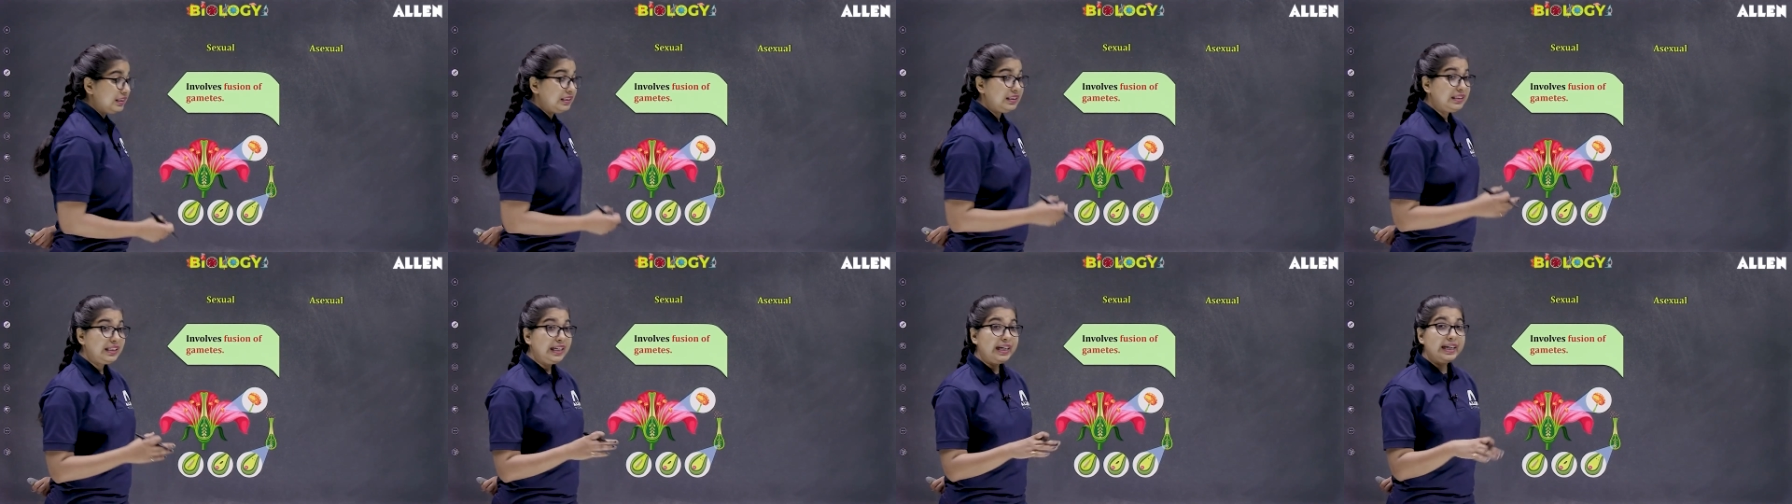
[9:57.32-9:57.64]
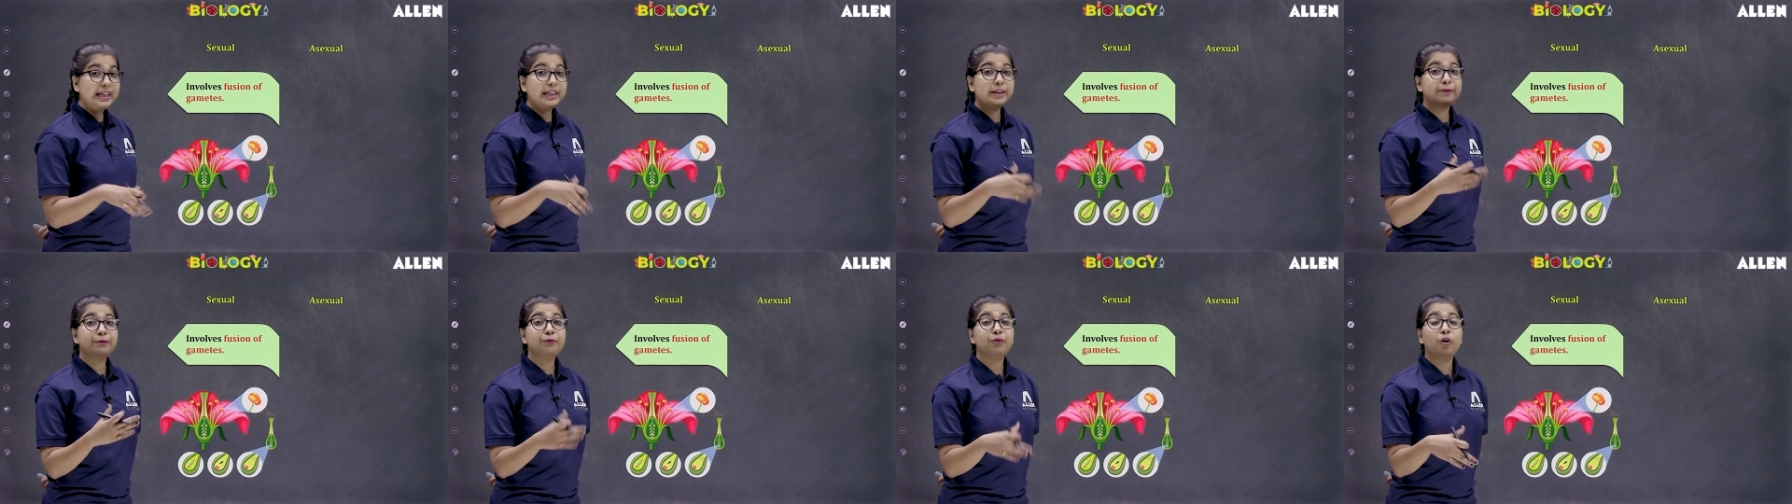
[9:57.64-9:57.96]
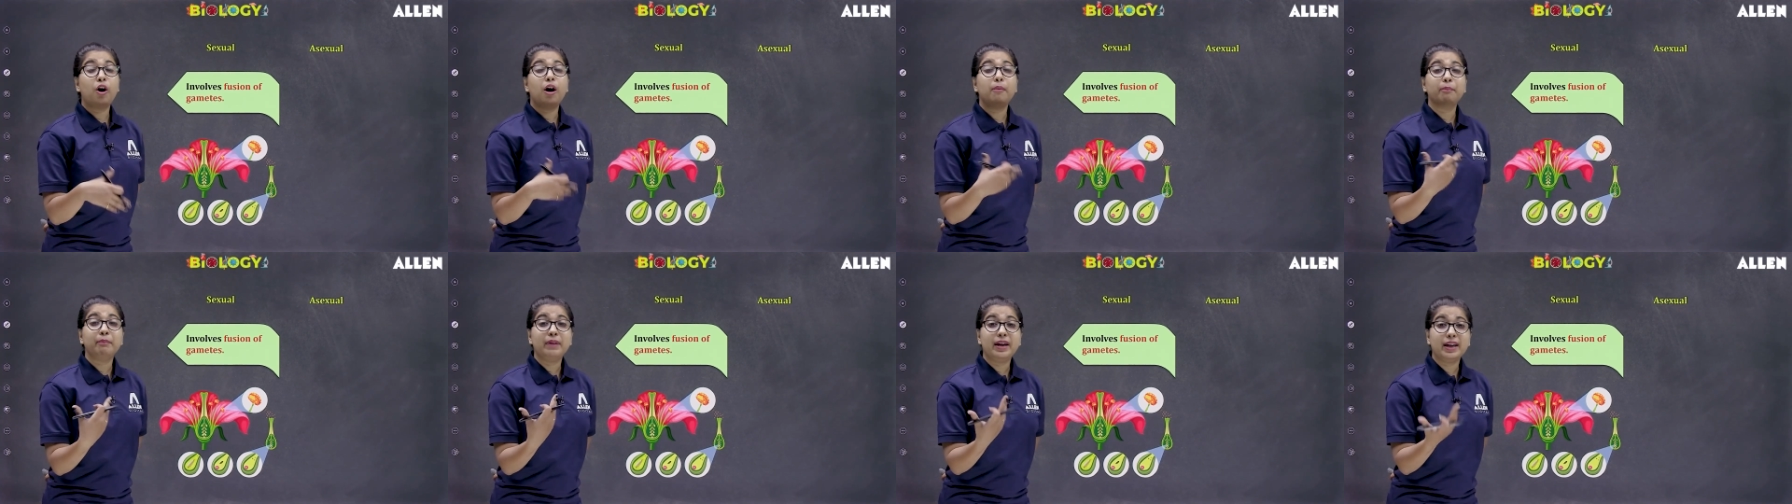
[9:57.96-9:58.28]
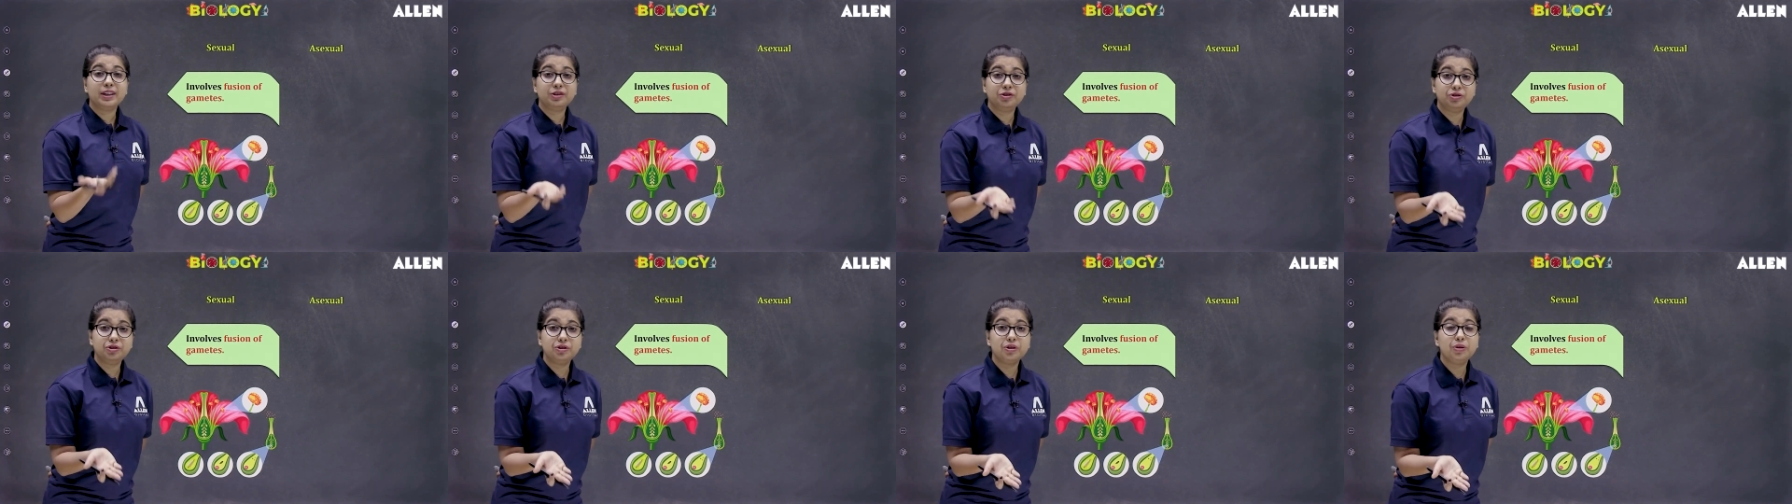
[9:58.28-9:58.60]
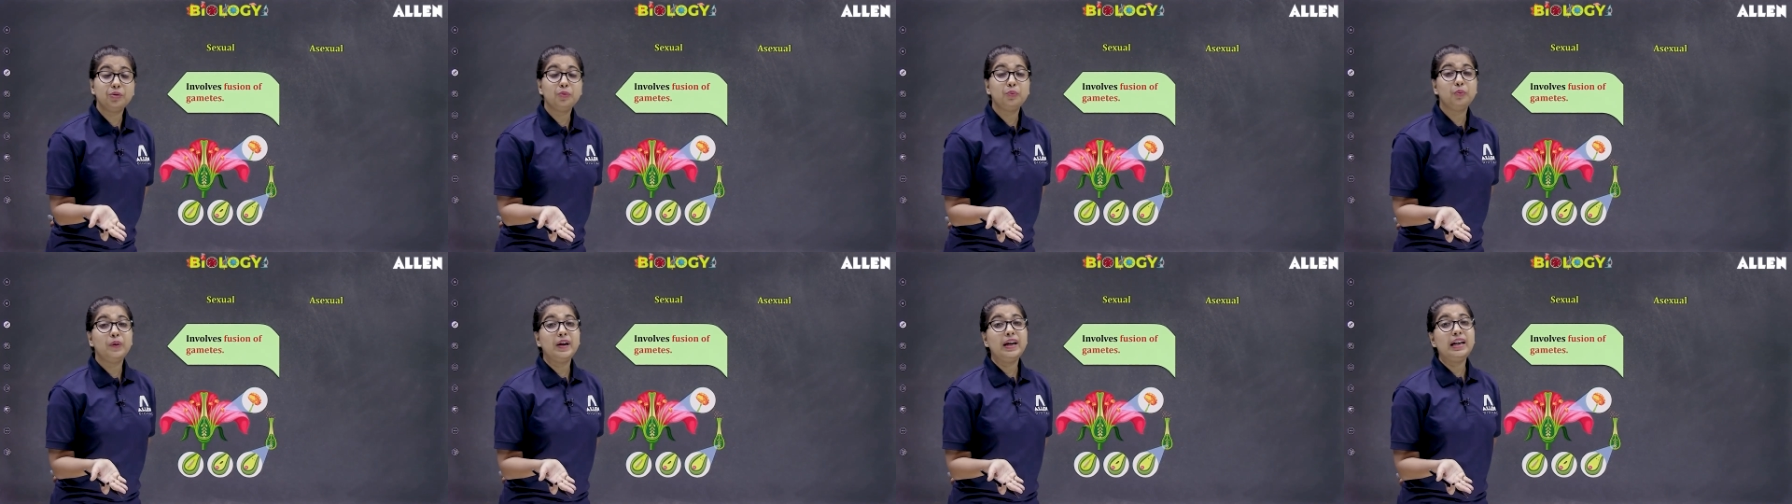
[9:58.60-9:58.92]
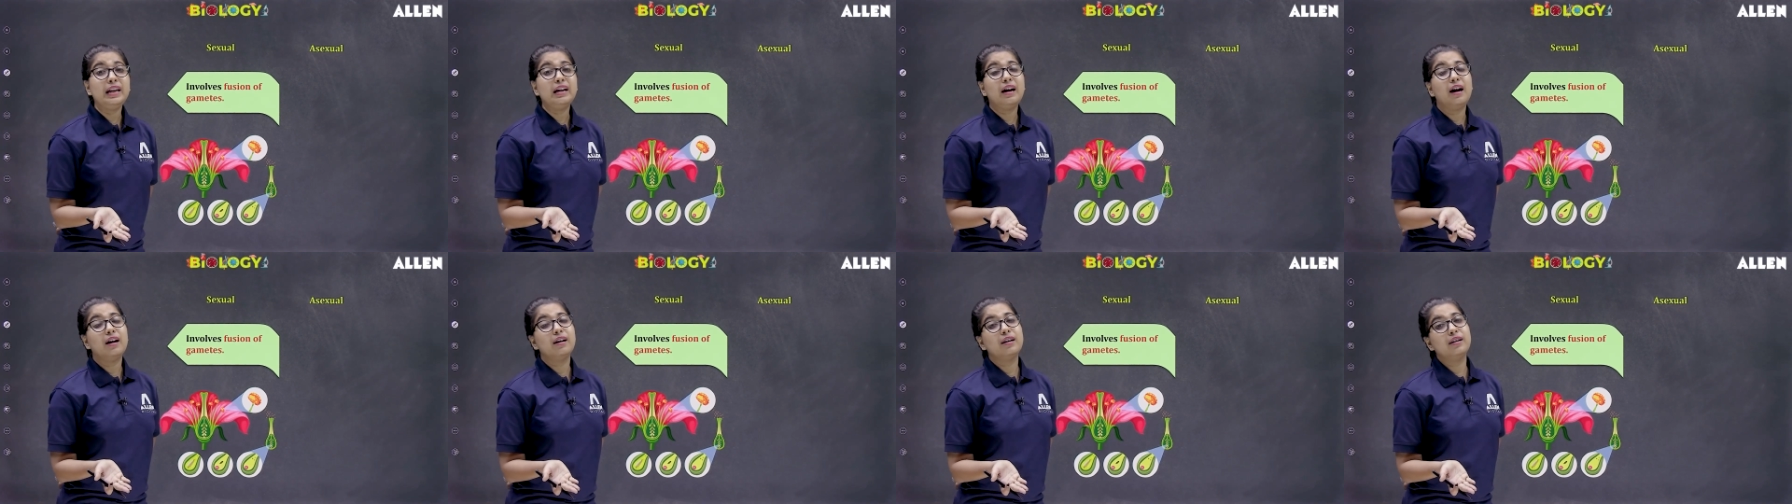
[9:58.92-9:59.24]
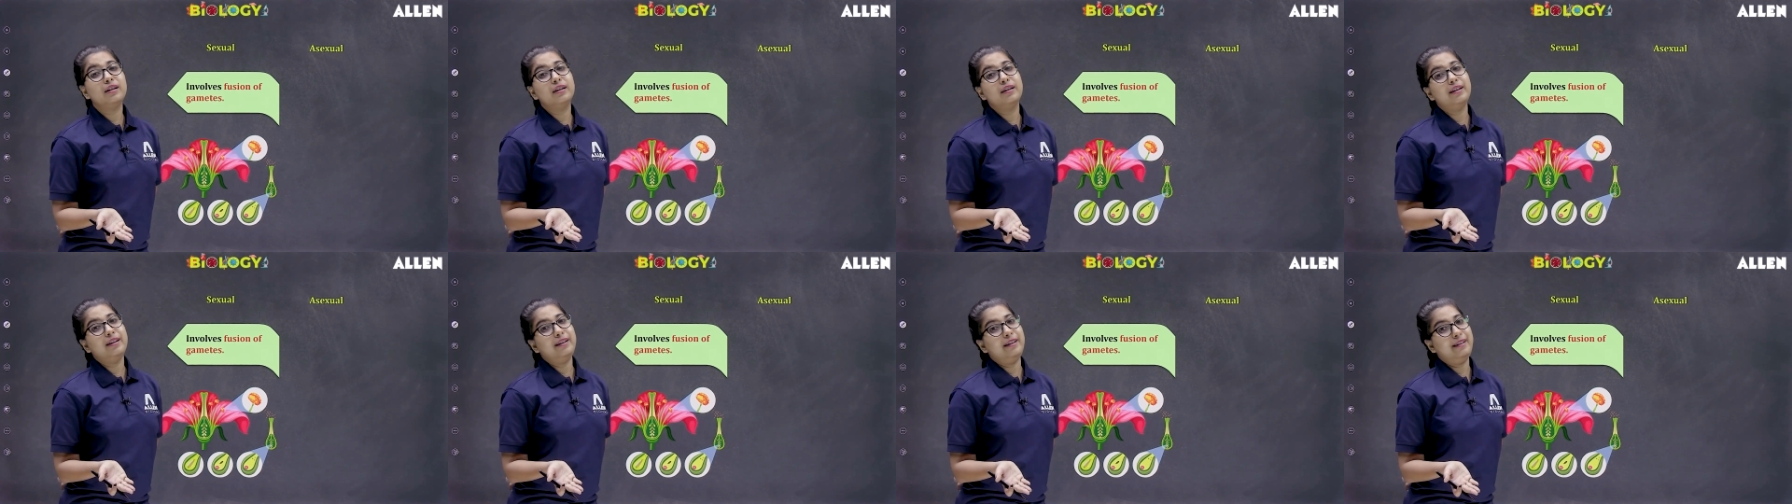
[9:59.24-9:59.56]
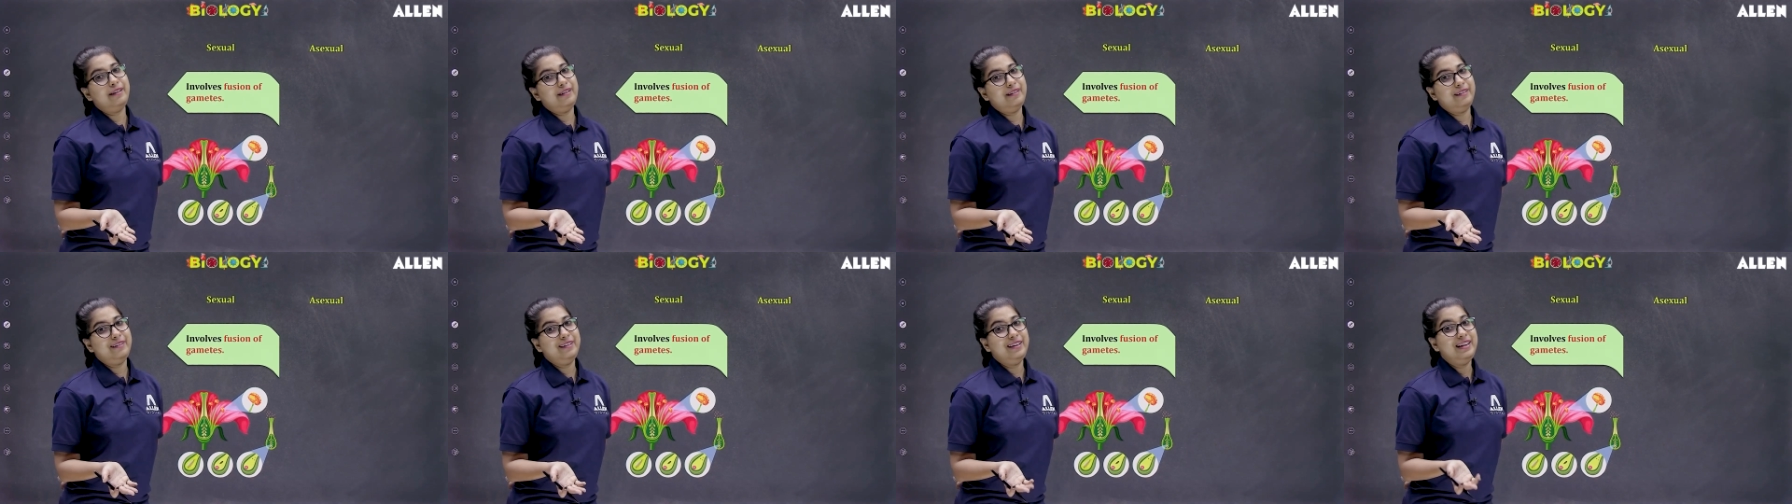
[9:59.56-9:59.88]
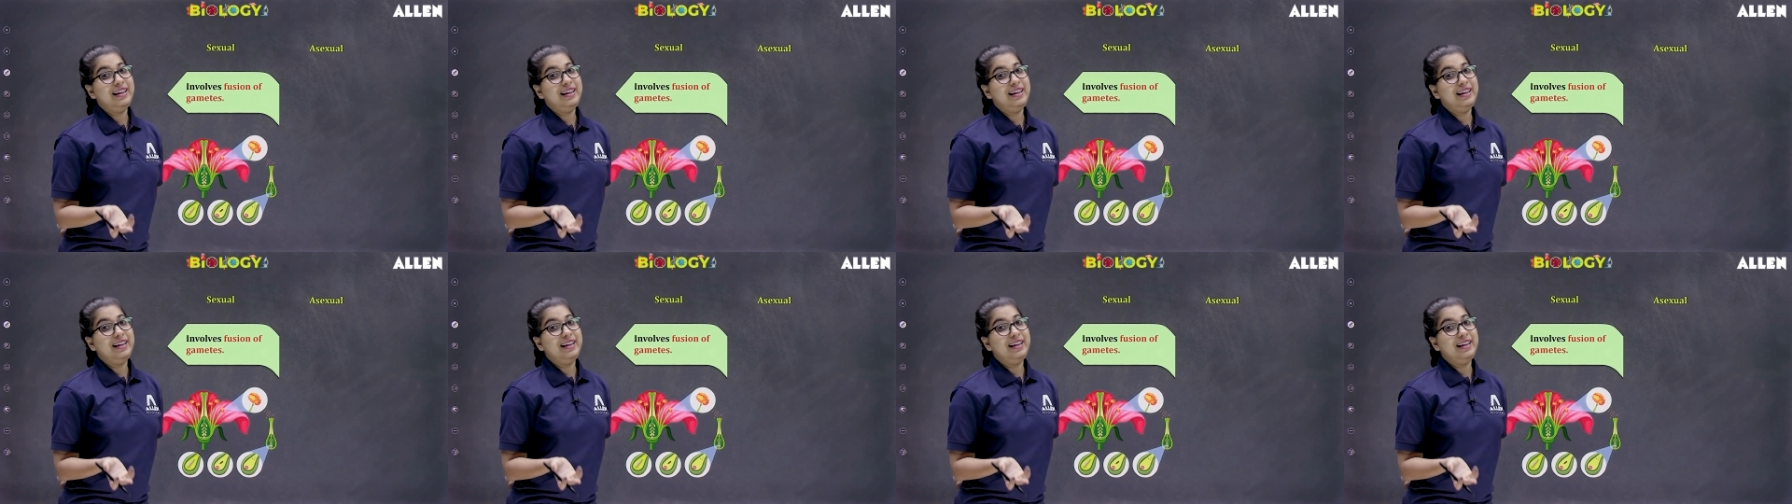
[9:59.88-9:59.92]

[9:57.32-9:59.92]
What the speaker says: seed formation will occur.